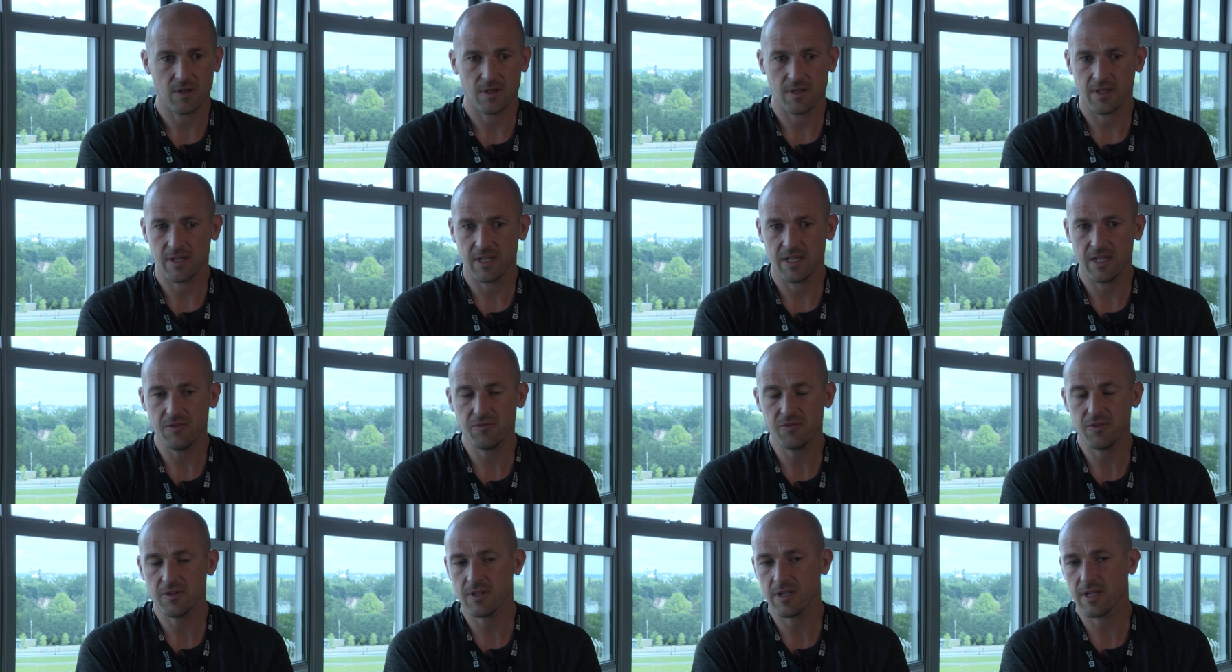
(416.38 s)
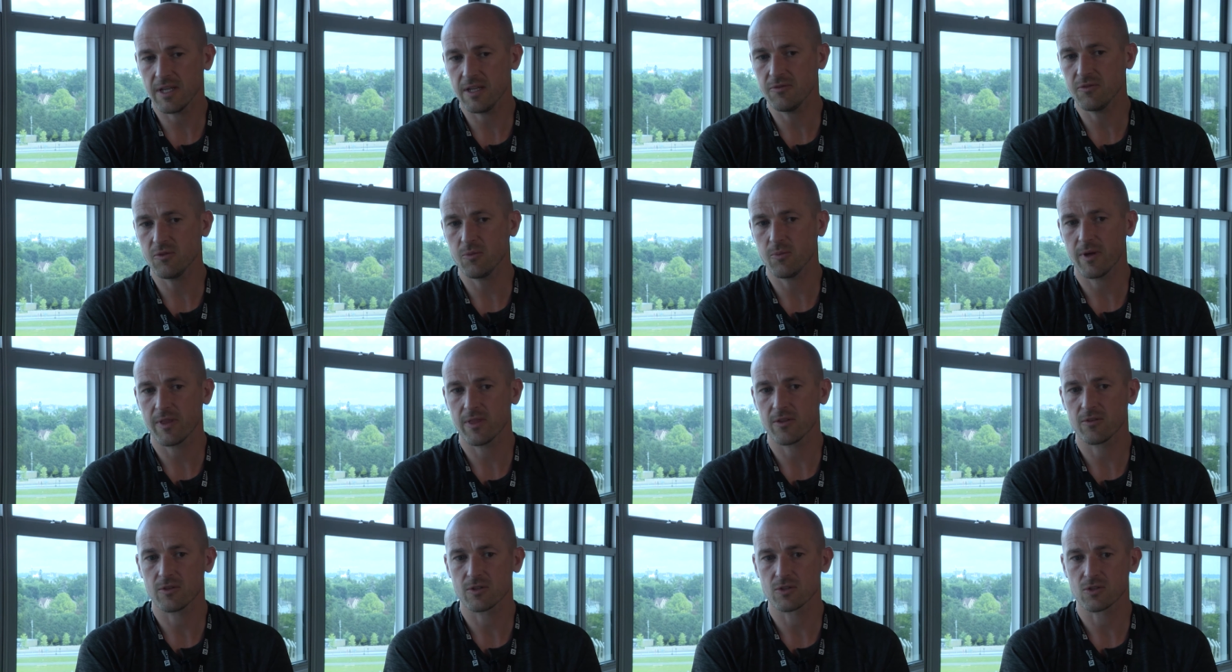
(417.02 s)
Even when
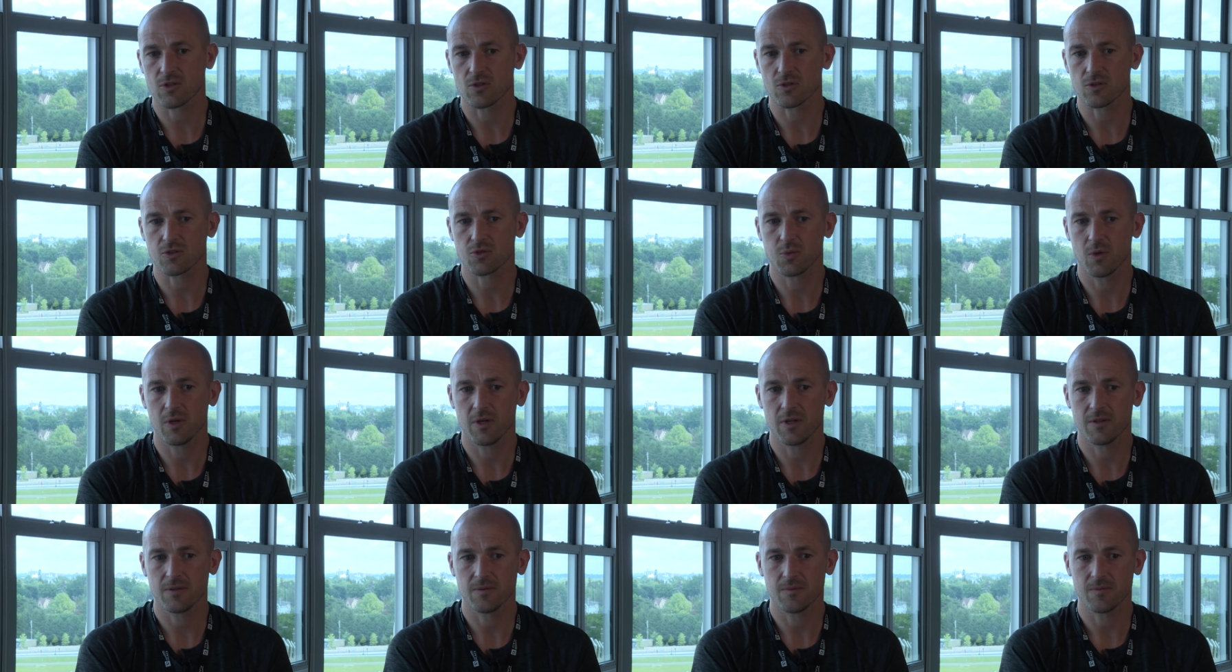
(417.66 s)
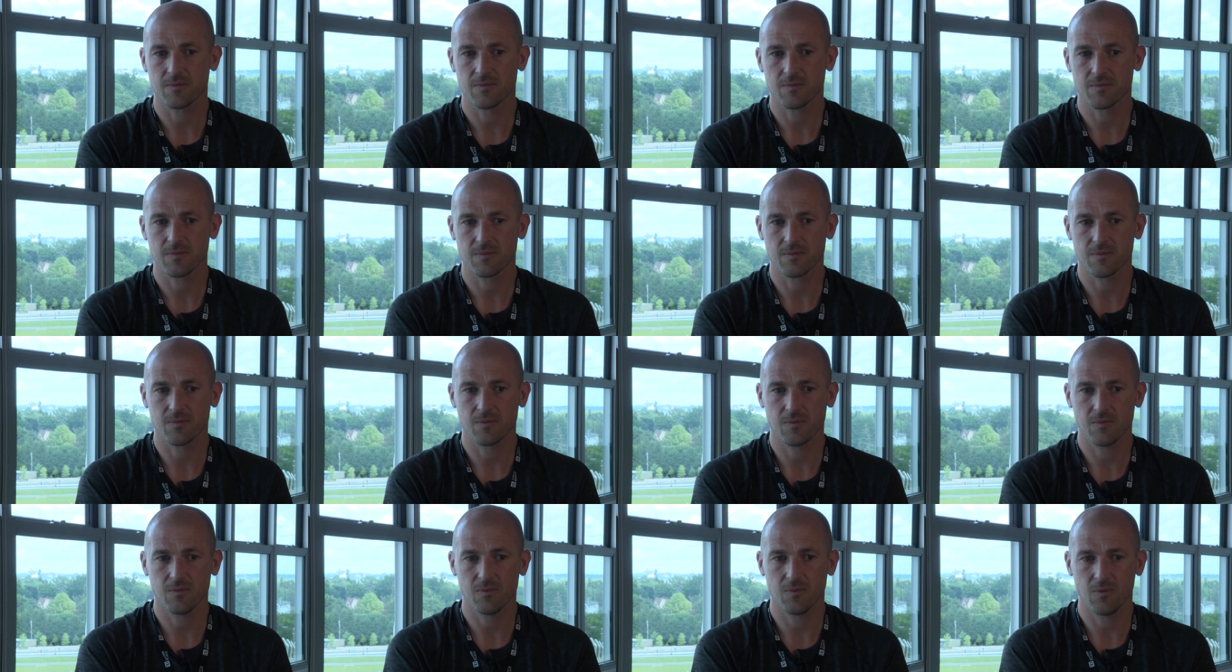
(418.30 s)
the results
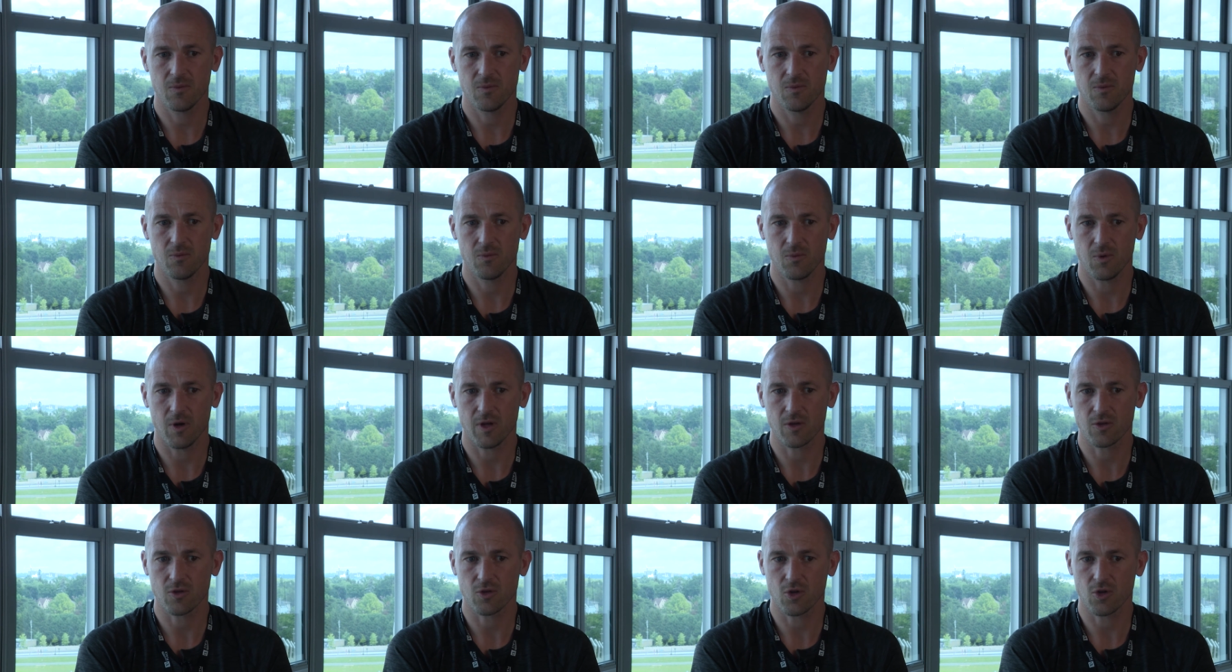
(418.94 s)
weren't